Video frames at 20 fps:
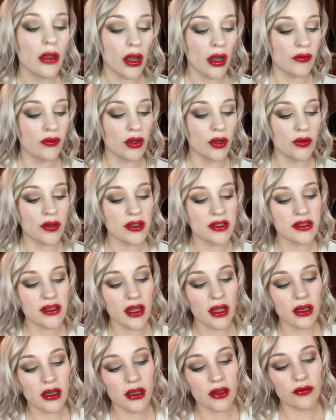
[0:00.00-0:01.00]
I've noticed
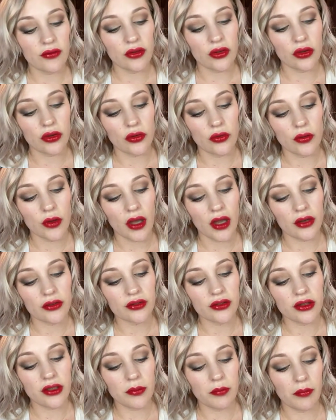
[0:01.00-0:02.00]
that if you
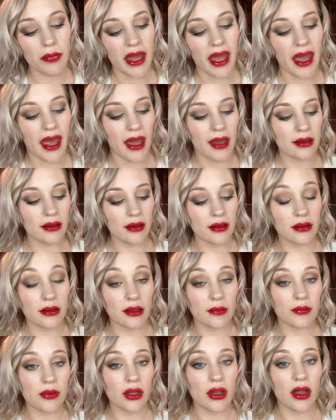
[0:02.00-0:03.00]
actually pat a
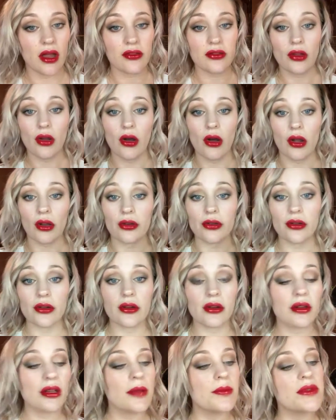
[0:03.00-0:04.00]
lip gloss onto
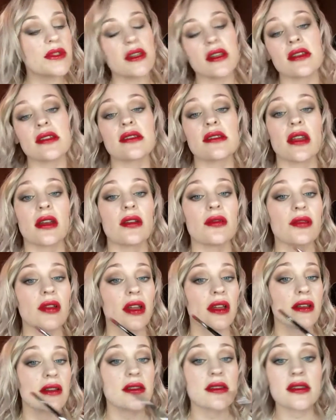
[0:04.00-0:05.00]
your lips instead of
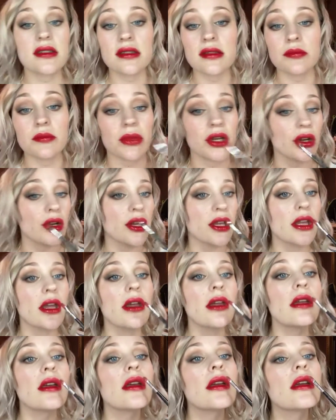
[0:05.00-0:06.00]
like smearing
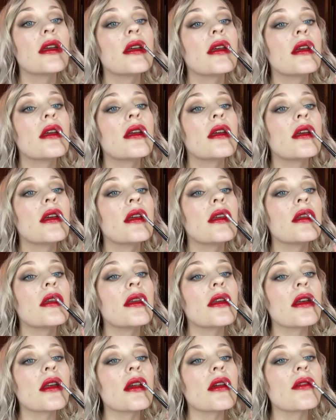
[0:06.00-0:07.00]
it,
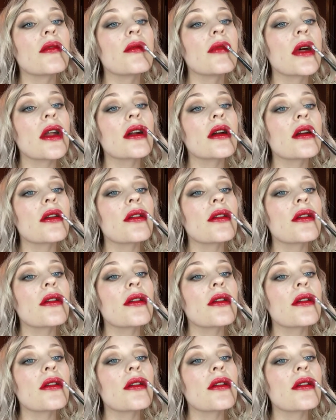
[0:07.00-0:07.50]
you get a better